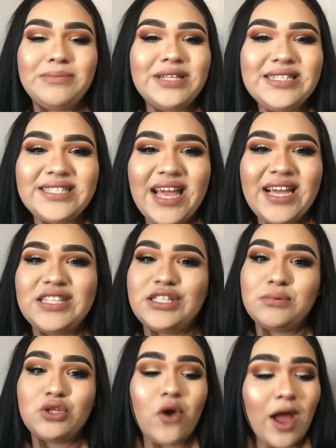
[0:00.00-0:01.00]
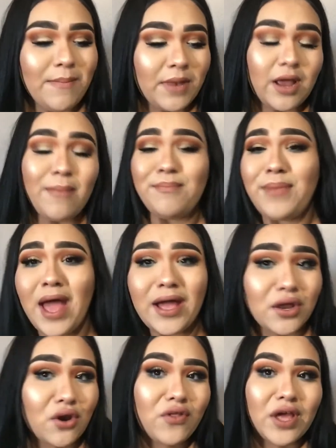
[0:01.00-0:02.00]
Please like and subscribe and come
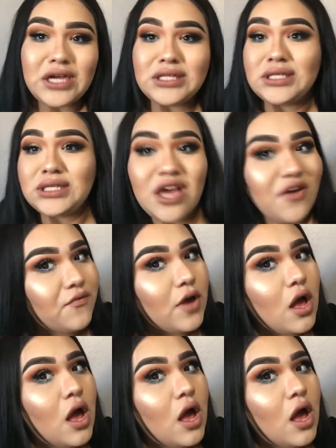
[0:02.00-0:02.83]
back and all that good stuff.